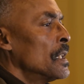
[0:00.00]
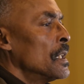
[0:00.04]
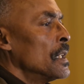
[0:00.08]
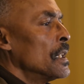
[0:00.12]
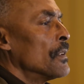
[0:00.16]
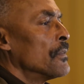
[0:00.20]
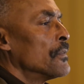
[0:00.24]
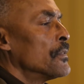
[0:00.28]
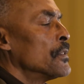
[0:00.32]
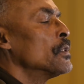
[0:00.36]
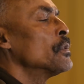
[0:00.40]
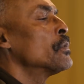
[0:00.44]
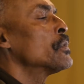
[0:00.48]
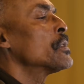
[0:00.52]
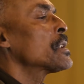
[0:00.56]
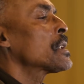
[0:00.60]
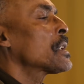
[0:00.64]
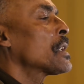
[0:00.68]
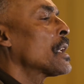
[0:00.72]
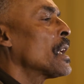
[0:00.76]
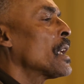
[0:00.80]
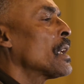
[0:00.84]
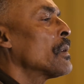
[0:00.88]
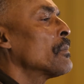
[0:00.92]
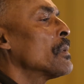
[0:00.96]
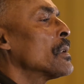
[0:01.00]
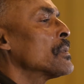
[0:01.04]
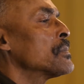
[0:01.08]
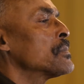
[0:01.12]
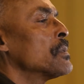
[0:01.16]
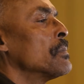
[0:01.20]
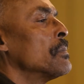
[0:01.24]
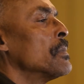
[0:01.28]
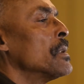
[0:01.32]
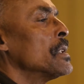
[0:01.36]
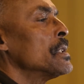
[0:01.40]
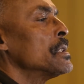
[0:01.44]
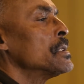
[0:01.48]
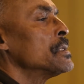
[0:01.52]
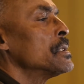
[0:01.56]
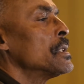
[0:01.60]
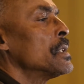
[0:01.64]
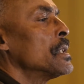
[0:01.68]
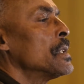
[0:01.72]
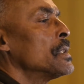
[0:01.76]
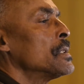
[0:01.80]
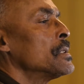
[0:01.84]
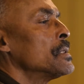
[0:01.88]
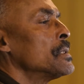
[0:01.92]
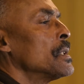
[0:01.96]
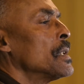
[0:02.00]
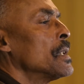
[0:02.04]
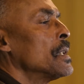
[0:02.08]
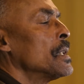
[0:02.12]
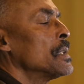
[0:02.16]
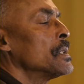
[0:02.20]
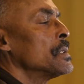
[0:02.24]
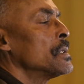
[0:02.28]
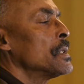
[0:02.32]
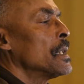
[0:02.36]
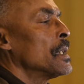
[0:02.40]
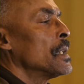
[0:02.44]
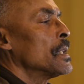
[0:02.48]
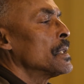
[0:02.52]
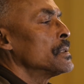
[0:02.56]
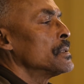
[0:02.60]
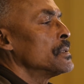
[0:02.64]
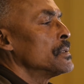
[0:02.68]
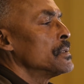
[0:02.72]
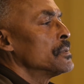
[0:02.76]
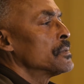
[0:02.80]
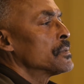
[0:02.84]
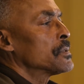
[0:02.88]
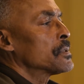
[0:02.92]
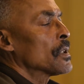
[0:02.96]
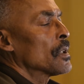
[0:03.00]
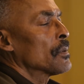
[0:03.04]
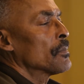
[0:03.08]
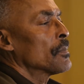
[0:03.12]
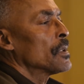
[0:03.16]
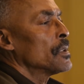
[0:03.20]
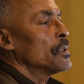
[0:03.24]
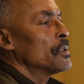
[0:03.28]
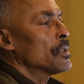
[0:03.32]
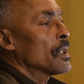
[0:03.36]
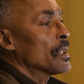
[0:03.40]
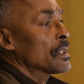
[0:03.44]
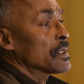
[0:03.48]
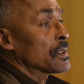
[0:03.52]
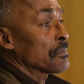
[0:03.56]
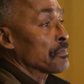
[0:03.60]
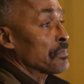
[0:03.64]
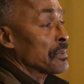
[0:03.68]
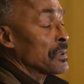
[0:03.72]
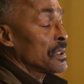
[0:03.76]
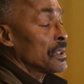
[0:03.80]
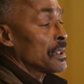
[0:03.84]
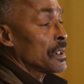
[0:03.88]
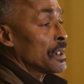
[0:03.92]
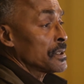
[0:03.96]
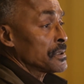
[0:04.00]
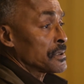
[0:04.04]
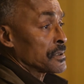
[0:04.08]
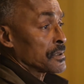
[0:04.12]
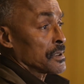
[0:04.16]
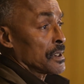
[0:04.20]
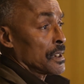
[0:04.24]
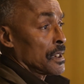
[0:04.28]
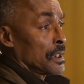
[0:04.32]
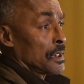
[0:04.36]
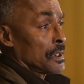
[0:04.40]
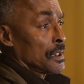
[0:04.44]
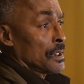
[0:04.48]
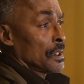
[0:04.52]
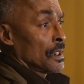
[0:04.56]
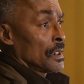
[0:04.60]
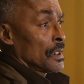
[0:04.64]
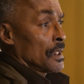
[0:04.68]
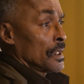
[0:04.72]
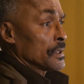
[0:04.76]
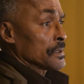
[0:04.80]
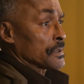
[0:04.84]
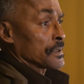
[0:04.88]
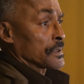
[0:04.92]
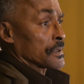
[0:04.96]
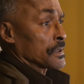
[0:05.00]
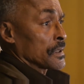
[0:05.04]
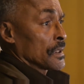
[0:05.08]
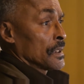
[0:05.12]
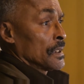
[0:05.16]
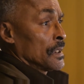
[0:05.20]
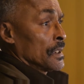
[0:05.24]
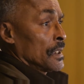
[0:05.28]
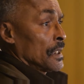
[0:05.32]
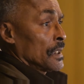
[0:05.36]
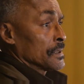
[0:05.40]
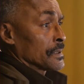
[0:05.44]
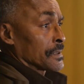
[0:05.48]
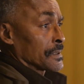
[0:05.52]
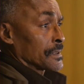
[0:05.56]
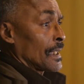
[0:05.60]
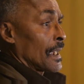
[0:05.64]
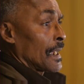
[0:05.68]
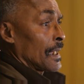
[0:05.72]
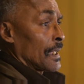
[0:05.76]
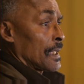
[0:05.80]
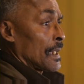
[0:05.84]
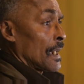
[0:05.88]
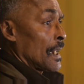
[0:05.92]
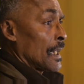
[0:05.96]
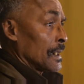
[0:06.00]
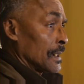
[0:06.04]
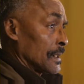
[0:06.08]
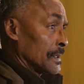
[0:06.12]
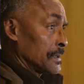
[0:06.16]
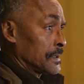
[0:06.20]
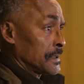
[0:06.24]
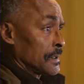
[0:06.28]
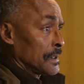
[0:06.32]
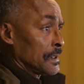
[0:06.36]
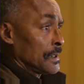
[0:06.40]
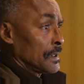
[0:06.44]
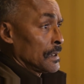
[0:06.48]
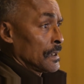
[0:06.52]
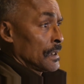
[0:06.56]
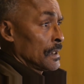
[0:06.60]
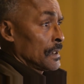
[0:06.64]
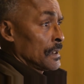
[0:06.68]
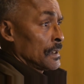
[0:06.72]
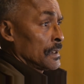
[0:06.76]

If you would have came up to me and you told me you got a PhD in psychology